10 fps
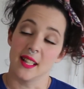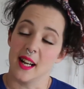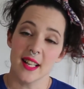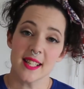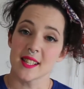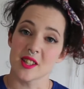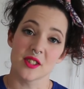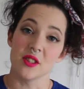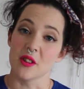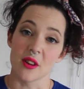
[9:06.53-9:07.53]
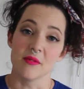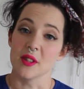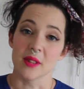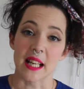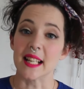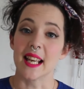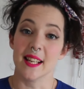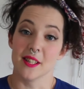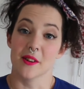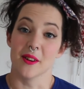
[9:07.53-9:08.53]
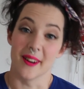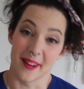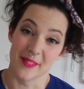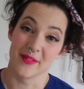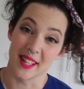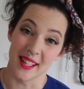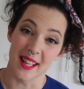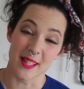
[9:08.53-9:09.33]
I'd suggest you don't do that in your RV,